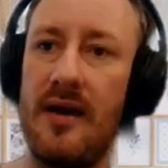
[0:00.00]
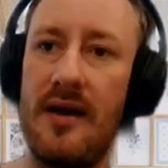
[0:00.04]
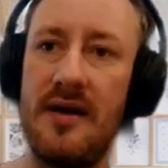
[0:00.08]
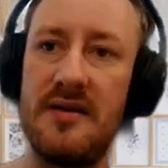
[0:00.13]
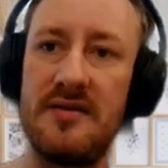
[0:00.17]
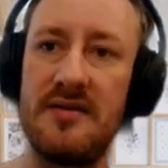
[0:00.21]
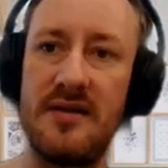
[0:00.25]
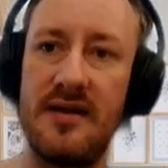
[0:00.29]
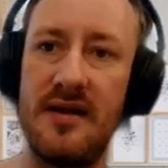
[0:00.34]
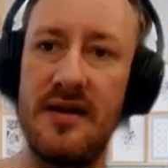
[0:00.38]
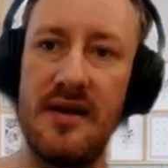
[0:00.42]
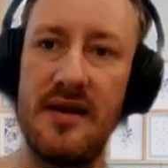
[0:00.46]

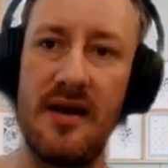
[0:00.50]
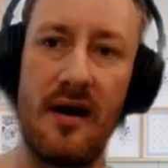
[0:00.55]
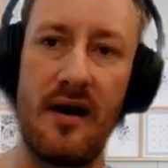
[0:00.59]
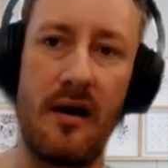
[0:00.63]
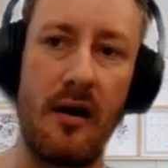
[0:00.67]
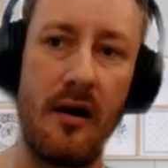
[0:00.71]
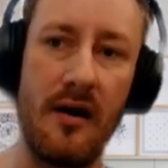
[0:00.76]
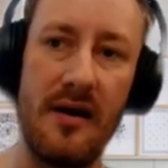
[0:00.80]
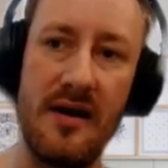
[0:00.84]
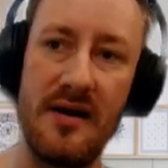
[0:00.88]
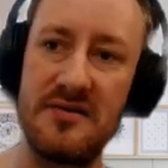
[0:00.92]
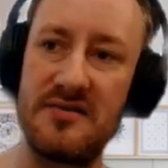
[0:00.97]

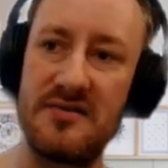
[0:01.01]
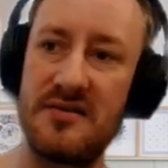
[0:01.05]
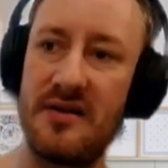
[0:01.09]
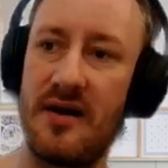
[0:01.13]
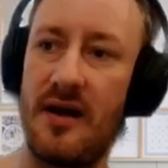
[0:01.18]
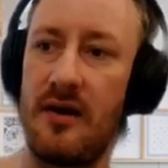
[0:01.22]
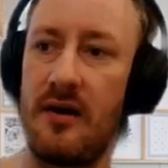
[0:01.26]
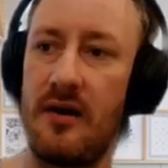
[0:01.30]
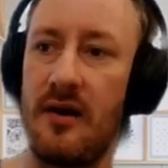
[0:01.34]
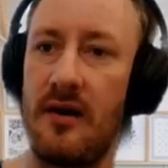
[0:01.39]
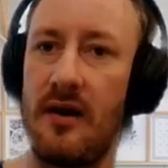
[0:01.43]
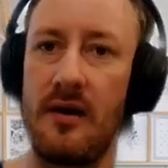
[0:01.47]
is
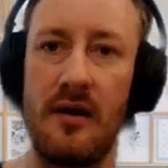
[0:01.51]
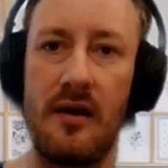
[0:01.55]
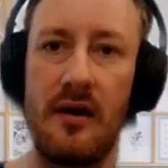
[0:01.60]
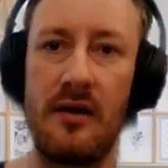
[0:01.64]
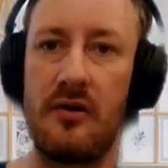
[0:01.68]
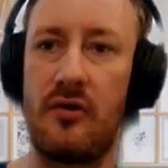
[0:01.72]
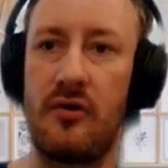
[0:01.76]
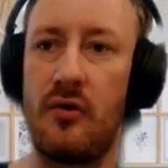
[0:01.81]
it a